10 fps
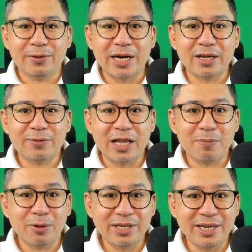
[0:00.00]
Rank and
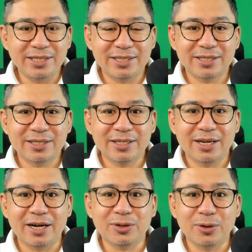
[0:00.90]
file employees
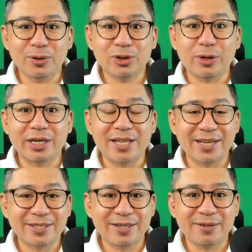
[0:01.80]
are those who are
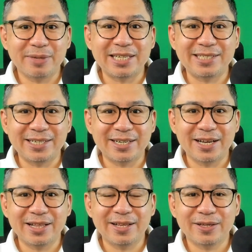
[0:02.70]
neither
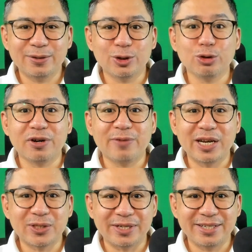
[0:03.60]
managerial nor
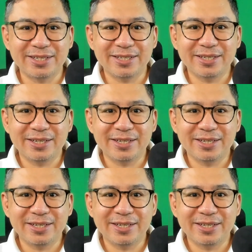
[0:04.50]
supervisory.